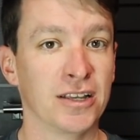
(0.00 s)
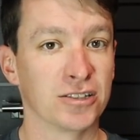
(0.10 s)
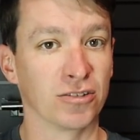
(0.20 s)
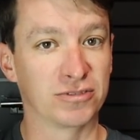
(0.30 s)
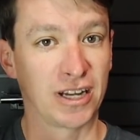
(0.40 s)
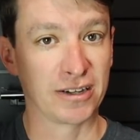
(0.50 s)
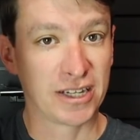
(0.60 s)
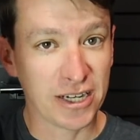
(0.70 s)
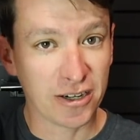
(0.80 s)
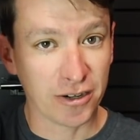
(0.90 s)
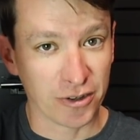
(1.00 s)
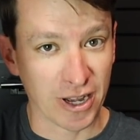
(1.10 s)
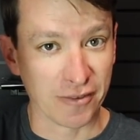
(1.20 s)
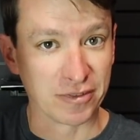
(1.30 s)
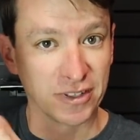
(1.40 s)
So down here, you
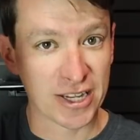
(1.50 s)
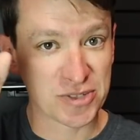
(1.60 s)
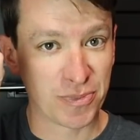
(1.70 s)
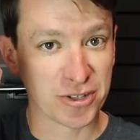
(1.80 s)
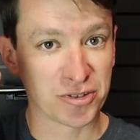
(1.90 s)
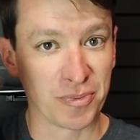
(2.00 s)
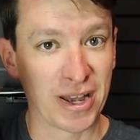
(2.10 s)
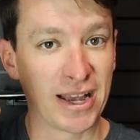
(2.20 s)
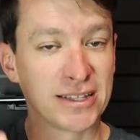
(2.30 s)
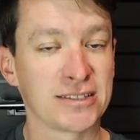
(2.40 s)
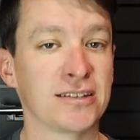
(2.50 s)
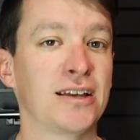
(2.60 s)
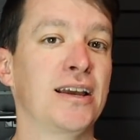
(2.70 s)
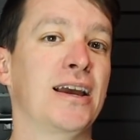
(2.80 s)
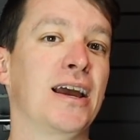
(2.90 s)
have less muscle mass,
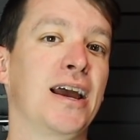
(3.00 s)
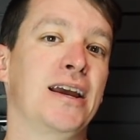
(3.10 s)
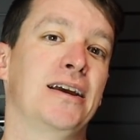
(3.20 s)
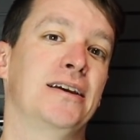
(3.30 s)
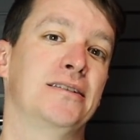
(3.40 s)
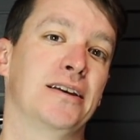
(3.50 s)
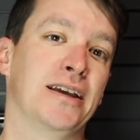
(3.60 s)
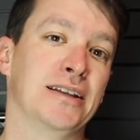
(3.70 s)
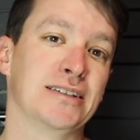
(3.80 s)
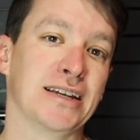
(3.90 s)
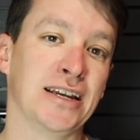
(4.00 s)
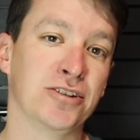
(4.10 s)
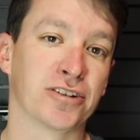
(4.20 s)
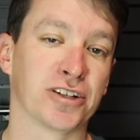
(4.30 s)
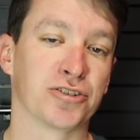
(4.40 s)
and it is
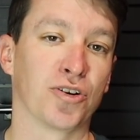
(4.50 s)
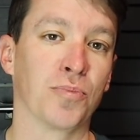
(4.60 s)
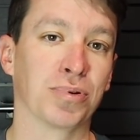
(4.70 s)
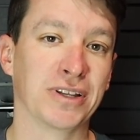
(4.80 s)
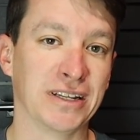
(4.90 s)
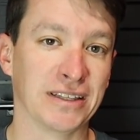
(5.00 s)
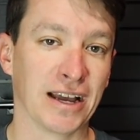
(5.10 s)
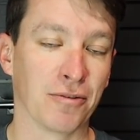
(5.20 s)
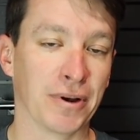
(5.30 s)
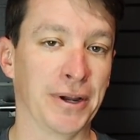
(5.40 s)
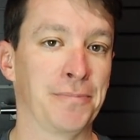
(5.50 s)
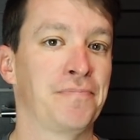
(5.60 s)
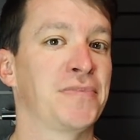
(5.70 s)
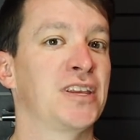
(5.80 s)
easier to control bleeding that way.